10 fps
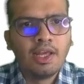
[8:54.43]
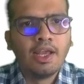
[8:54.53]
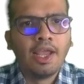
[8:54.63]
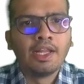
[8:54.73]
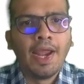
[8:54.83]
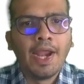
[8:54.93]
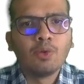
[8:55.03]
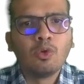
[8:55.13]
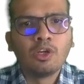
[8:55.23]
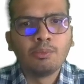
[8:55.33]
and add
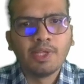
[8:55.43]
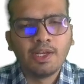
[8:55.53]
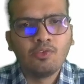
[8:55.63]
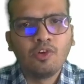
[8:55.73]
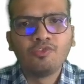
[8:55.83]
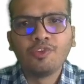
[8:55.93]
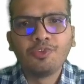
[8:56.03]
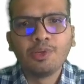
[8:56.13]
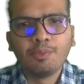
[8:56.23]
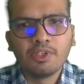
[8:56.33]
hold-on tariff of
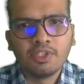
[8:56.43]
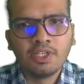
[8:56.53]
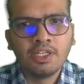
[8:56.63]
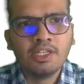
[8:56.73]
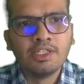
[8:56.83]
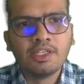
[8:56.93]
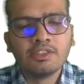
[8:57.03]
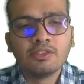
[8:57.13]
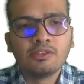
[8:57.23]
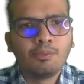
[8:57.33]
15%
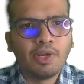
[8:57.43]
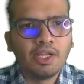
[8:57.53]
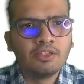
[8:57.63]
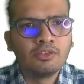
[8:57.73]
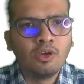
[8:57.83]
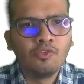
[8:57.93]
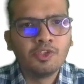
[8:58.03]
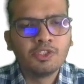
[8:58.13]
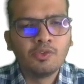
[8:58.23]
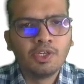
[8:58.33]
increases the price of
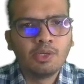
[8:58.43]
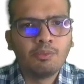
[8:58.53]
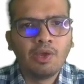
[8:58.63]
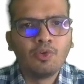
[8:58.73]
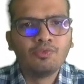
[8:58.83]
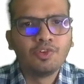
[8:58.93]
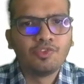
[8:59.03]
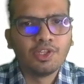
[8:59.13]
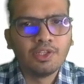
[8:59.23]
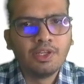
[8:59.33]
each unit by 150,